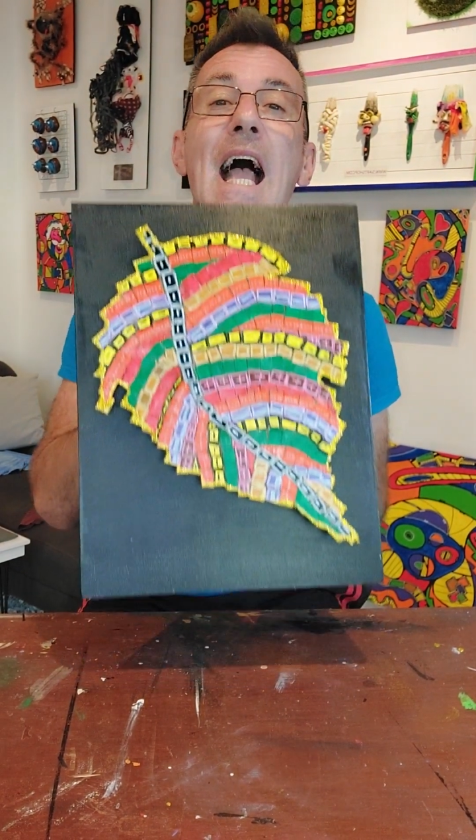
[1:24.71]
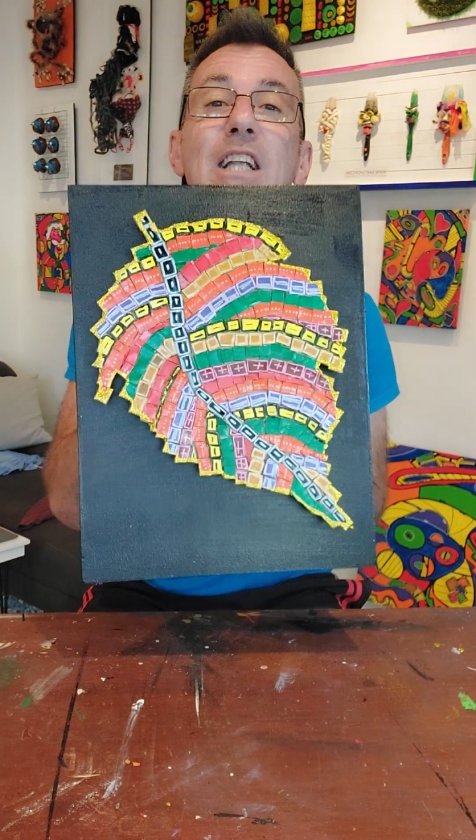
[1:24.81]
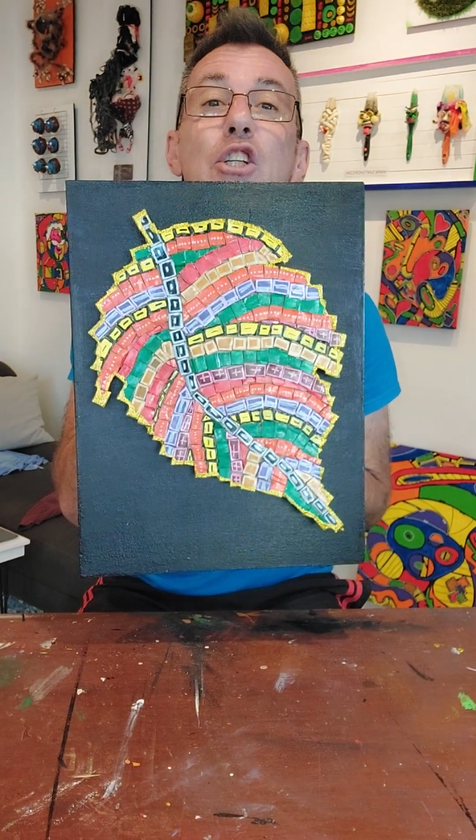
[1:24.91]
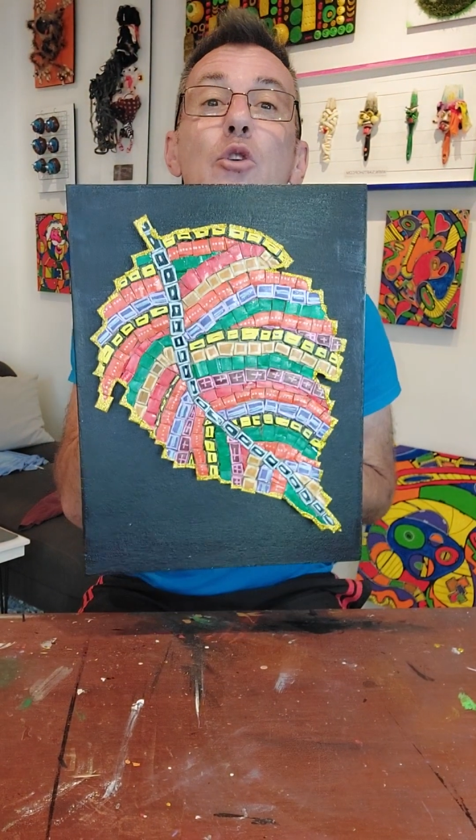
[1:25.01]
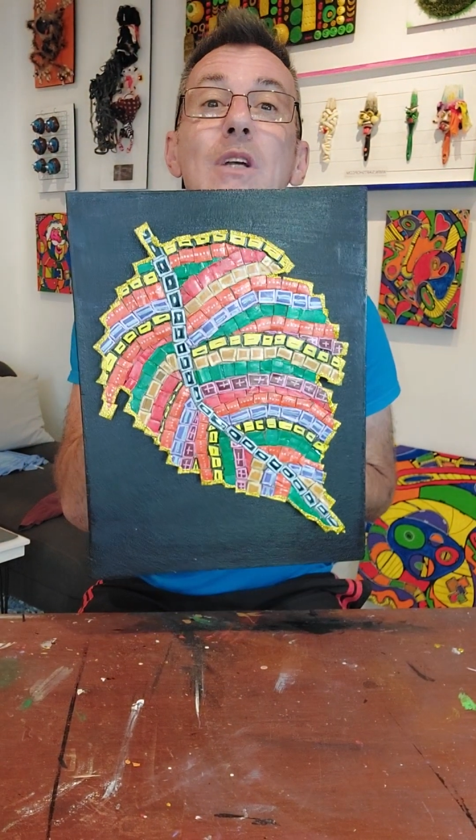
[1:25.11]

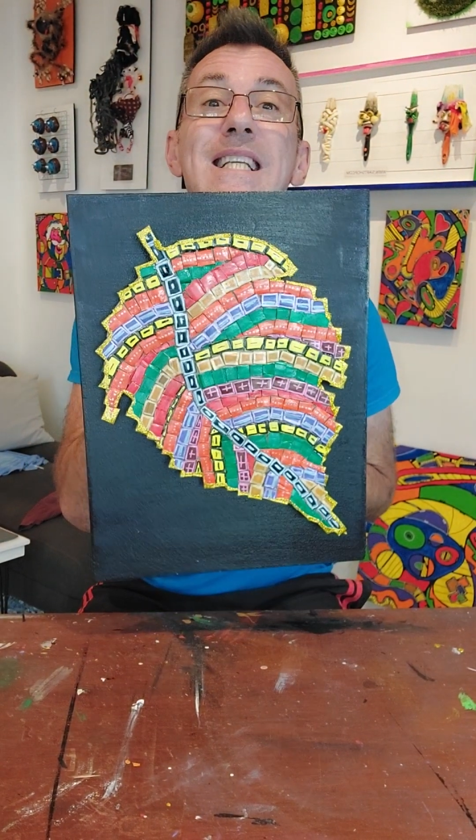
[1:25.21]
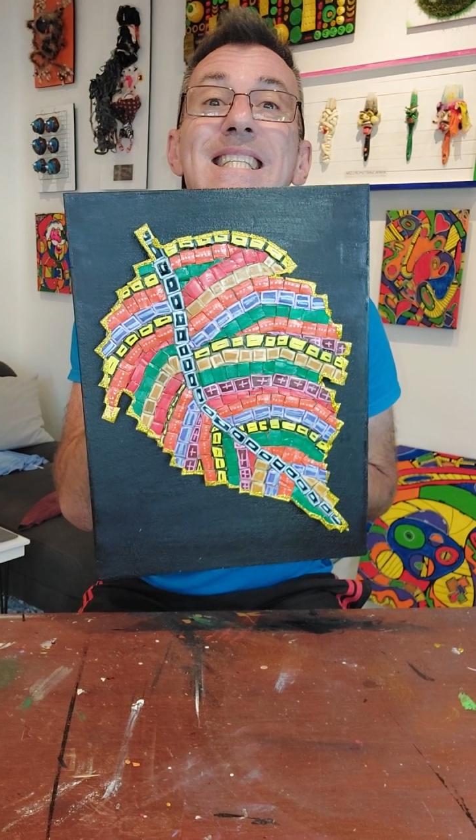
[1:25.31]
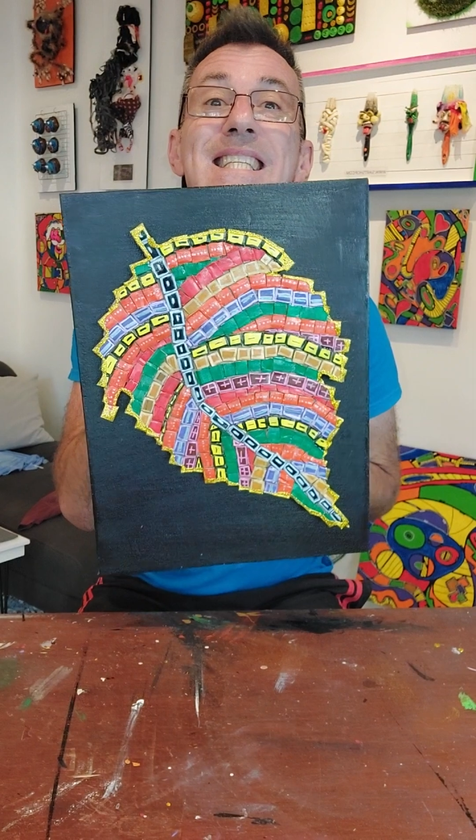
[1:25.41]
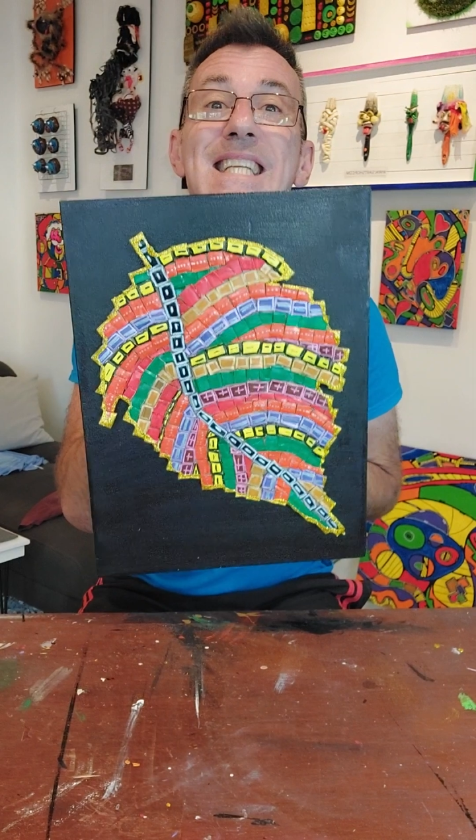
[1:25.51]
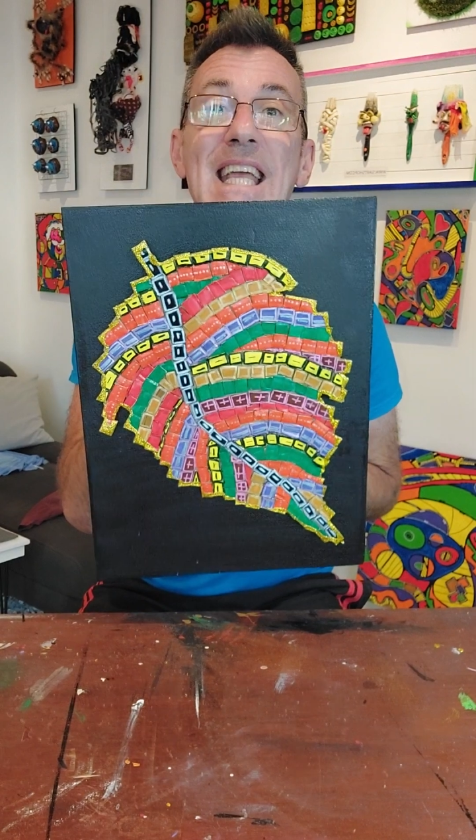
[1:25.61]
And you can
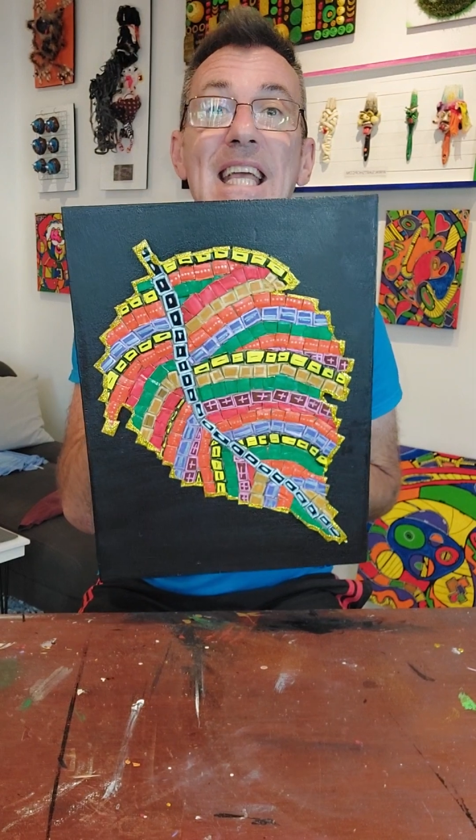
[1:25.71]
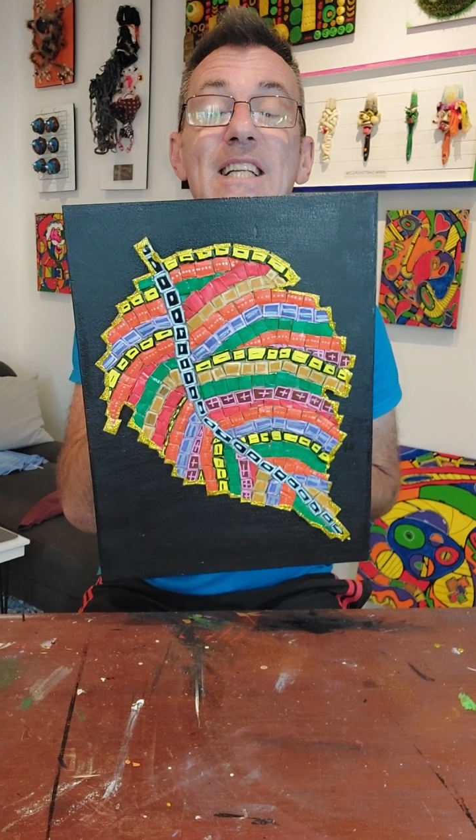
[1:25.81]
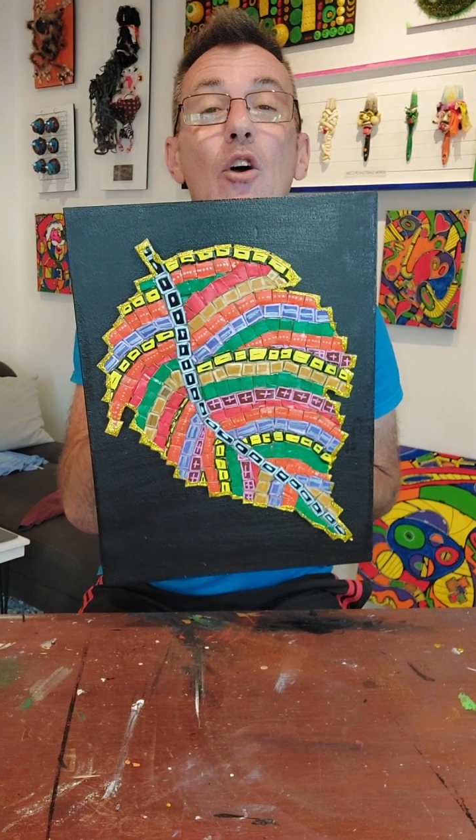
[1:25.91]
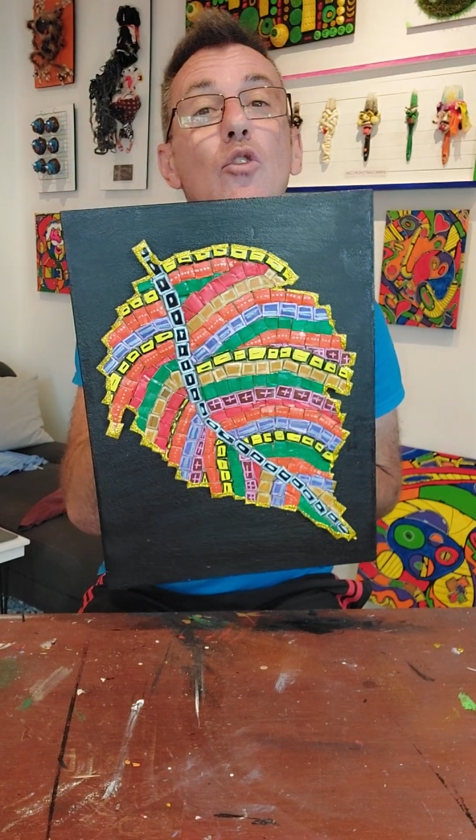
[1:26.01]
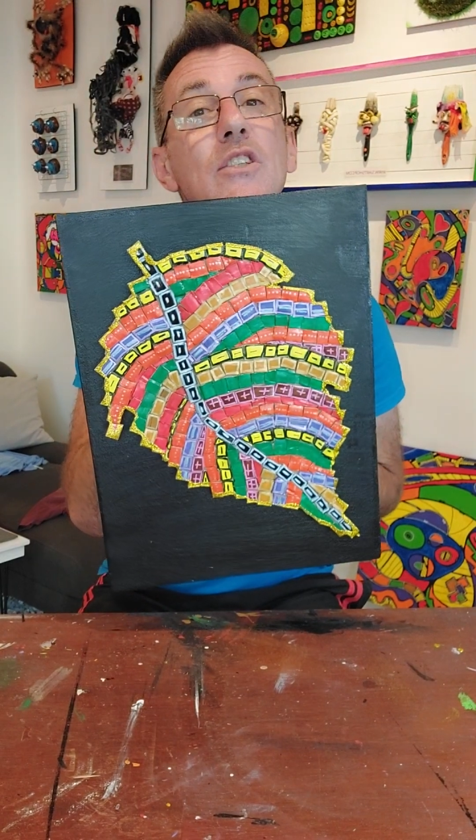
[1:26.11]
see
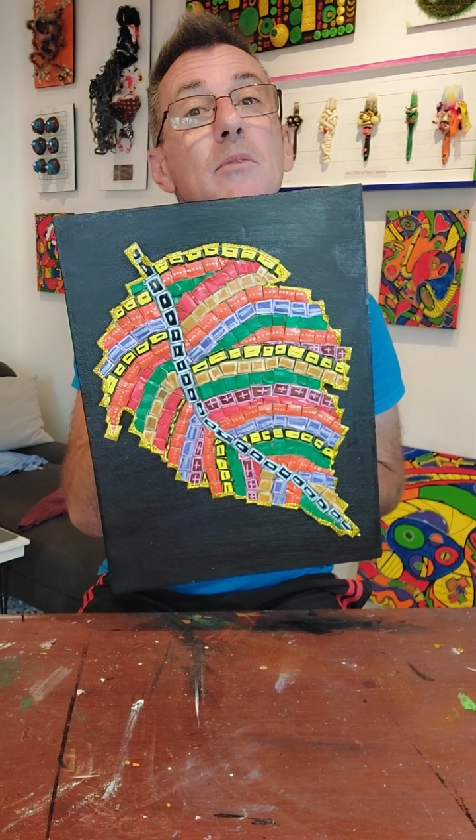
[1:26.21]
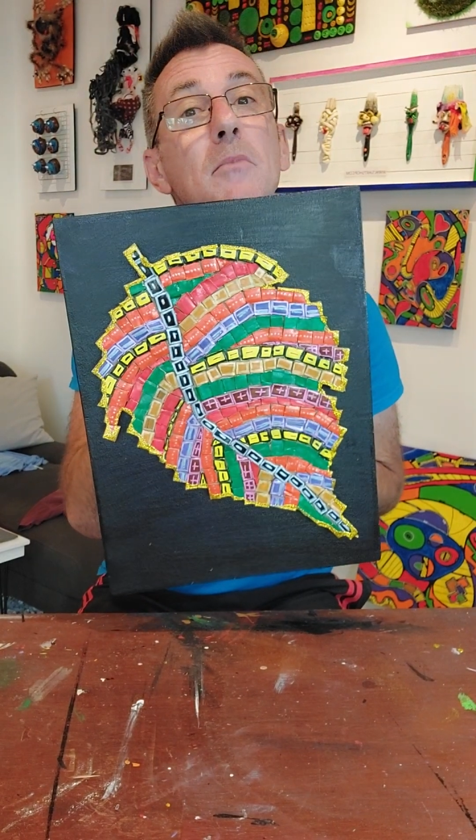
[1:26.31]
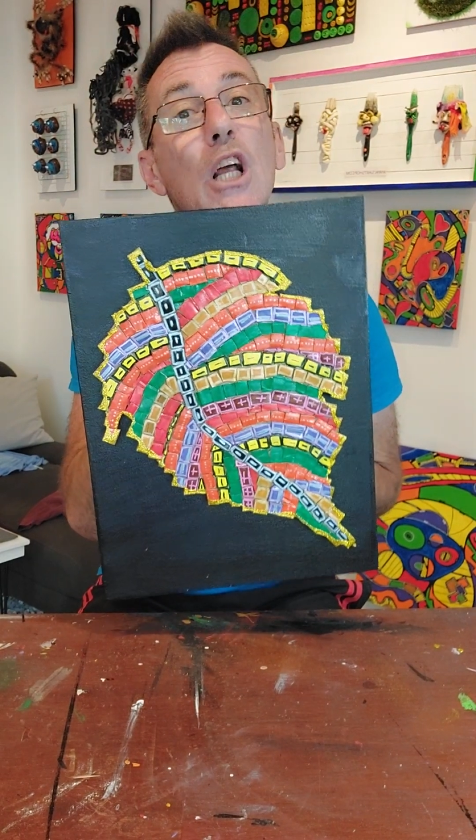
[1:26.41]
it on some